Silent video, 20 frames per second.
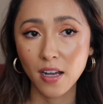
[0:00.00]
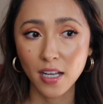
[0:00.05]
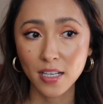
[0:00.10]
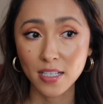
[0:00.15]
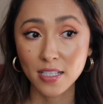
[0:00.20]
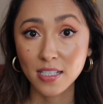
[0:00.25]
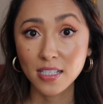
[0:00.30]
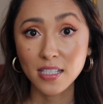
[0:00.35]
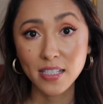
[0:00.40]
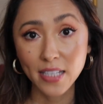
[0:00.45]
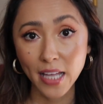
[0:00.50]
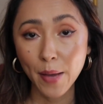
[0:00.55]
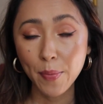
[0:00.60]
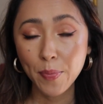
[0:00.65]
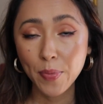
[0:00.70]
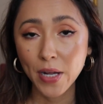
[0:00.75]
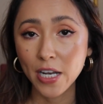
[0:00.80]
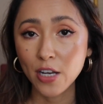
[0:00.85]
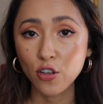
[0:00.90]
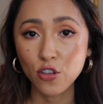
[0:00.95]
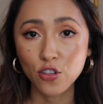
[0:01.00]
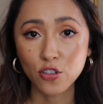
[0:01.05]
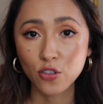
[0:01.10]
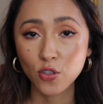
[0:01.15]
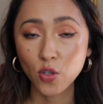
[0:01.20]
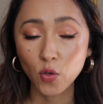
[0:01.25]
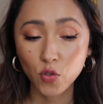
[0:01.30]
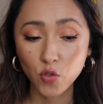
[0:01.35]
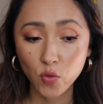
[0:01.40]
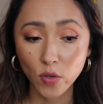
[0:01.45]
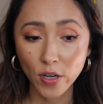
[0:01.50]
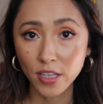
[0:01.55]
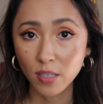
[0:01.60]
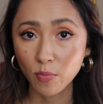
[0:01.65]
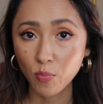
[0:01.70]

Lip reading: step, and you just go straight in the